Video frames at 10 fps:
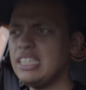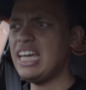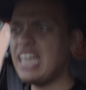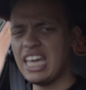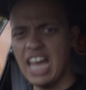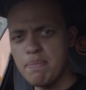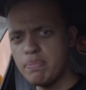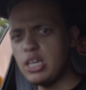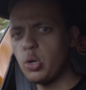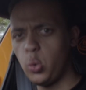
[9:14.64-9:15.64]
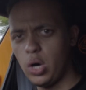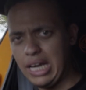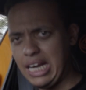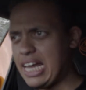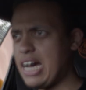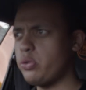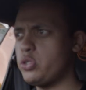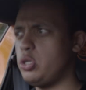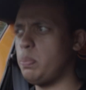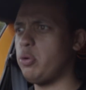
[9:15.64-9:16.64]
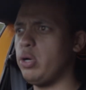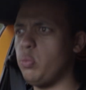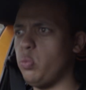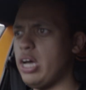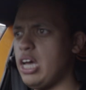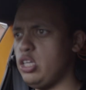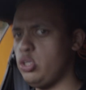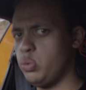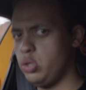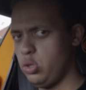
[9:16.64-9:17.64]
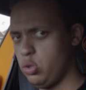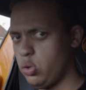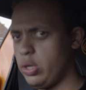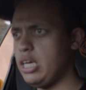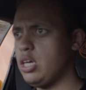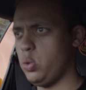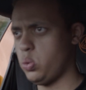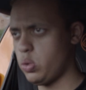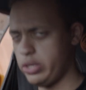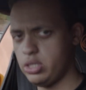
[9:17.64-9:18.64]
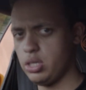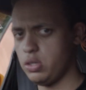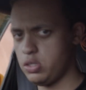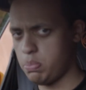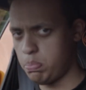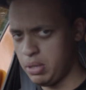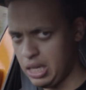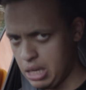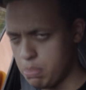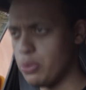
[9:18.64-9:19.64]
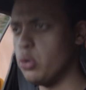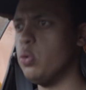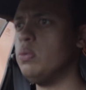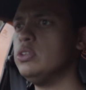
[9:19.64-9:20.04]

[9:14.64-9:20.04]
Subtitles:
it can be quite loud to the point where you annoy quite a lot of people.